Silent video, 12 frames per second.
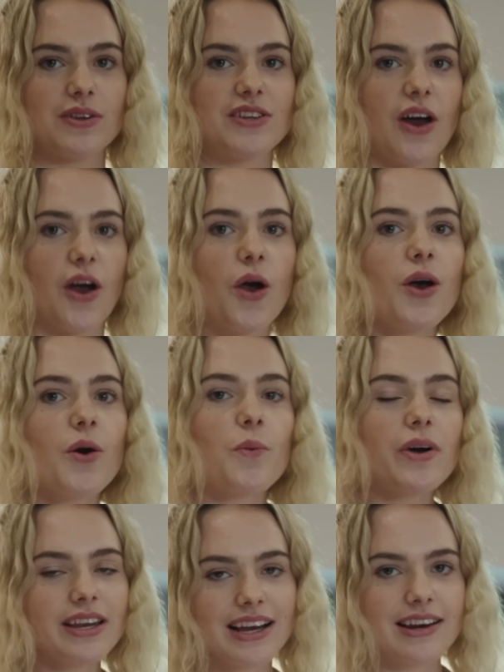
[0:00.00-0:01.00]
So
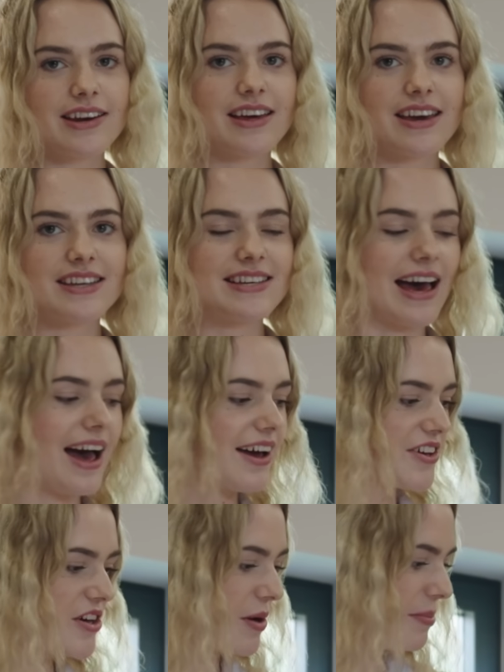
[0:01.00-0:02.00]
when you're cleaning your
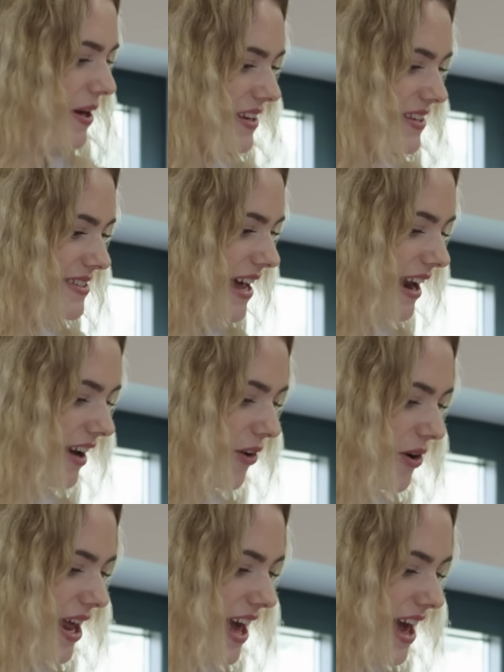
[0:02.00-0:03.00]
tack, you can put your saddle
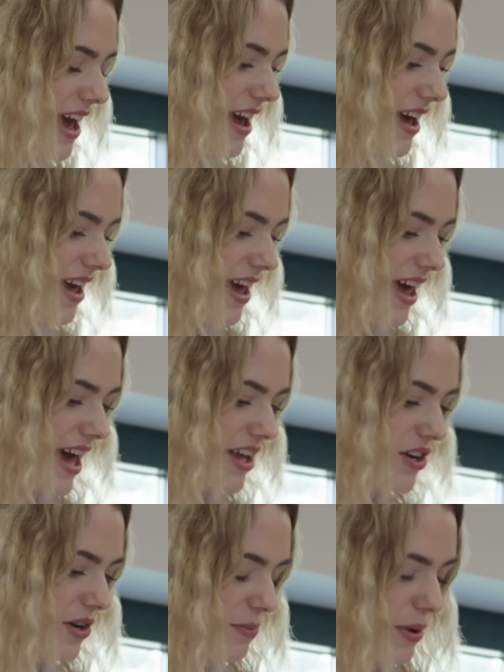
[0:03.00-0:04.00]
on here
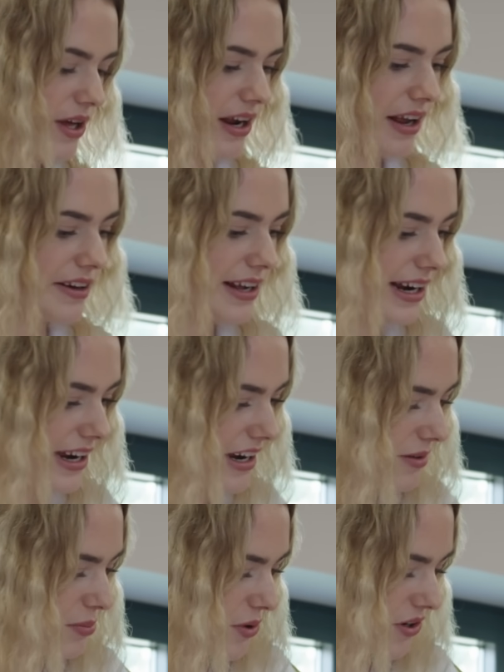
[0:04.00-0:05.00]
and you can put your like
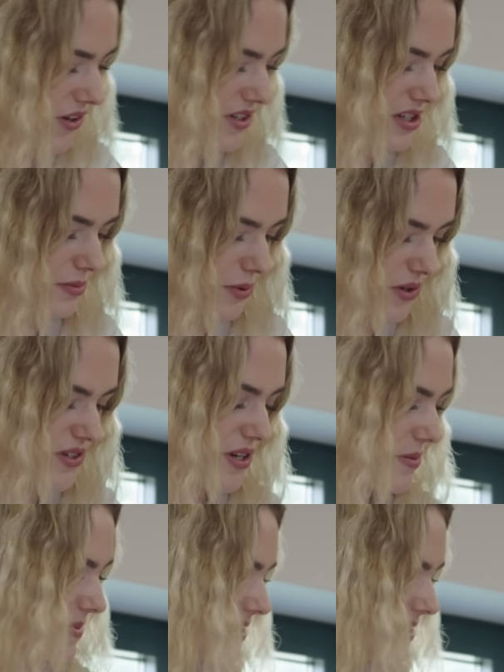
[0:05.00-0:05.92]
cleaning products at the bottom so